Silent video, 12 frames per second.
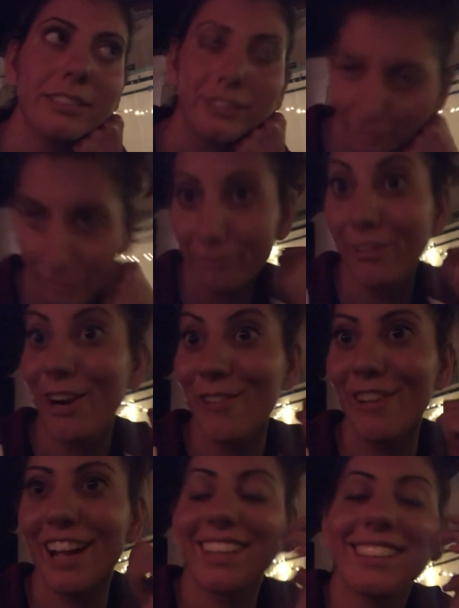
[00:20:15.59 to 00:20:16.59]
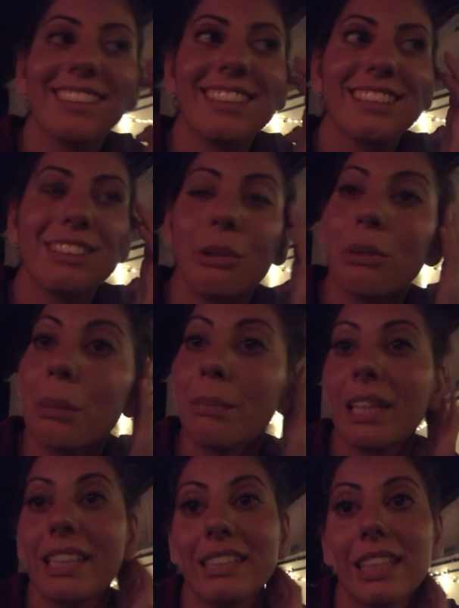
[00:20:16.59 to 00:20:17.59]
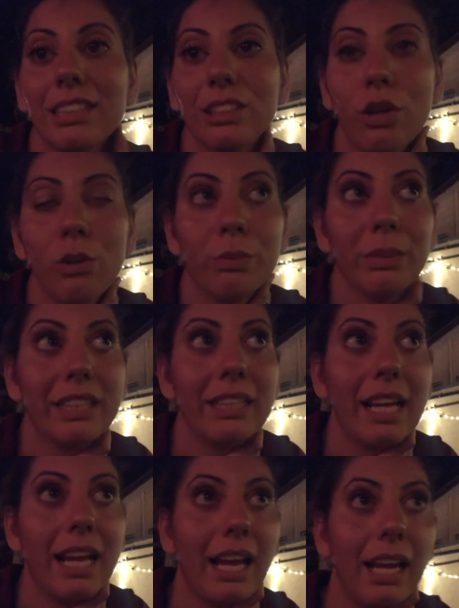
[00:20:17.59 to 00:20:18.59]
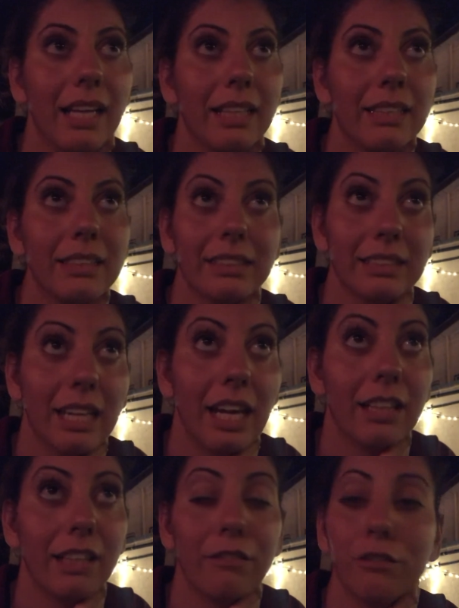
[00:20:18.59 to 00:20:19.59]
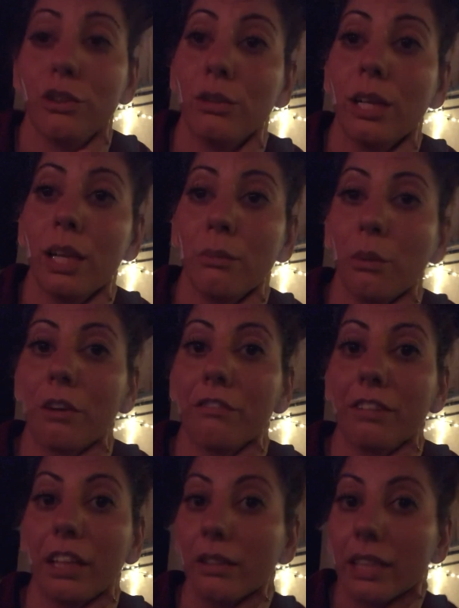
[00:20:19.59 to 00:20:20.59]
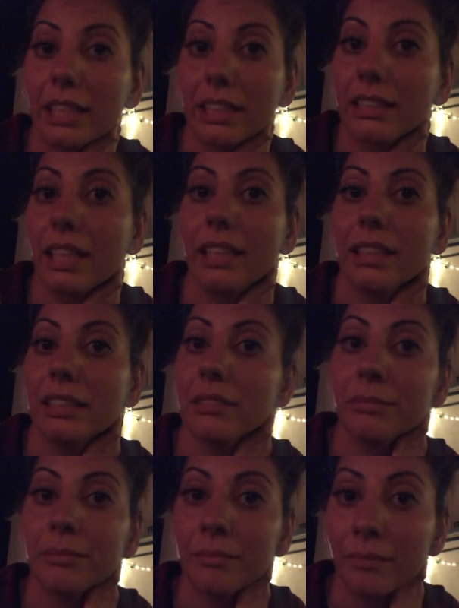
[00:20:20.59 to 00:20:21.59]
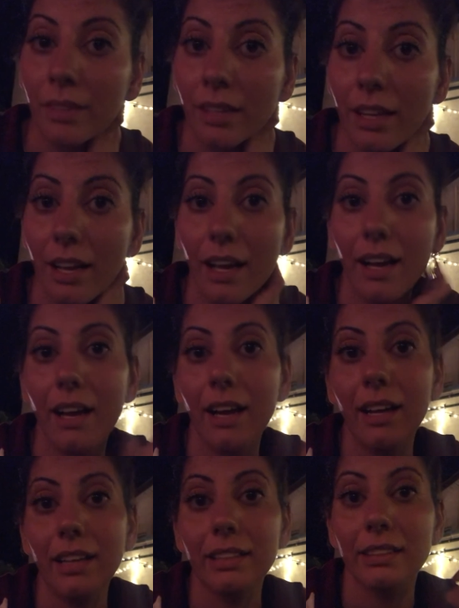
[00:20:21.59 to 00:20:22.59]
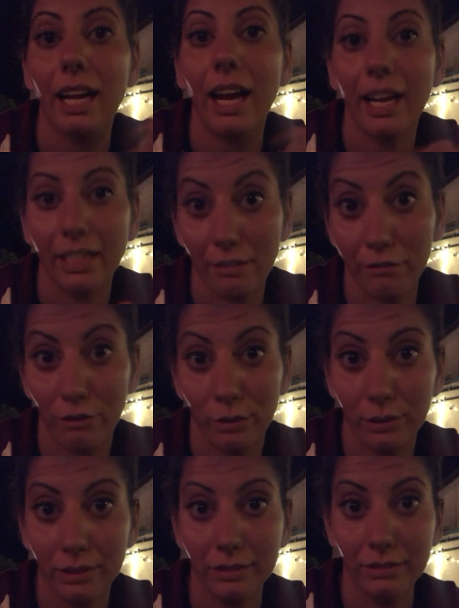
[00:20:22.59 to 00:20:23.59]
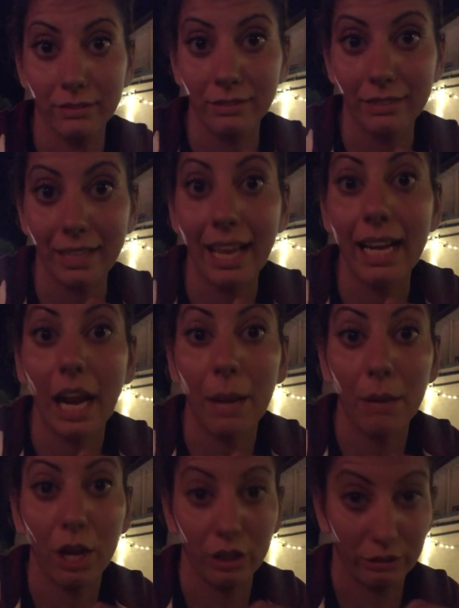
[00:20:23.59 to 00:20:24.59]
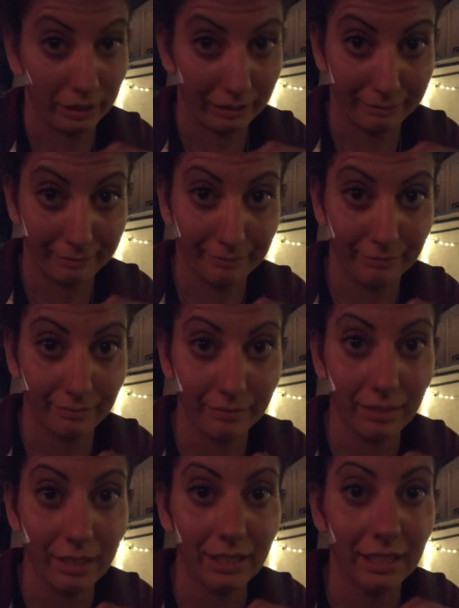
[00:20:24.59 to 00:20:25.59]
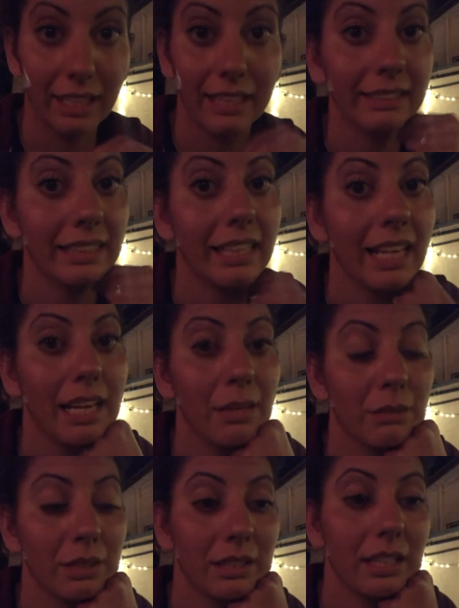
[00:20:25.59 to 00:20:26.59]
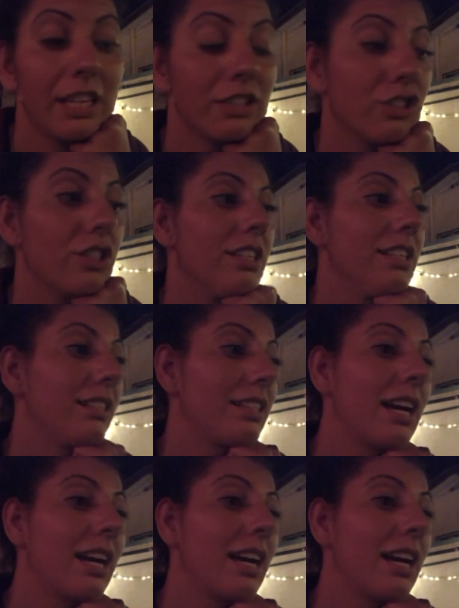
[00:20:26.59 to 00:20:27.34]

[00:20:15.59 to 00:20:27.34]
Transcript: You got it. Fairfax. It's the only place that's open and it's Italian food and we're very excited because I got food and I'm hungry. The last thing I ate was lunch and it is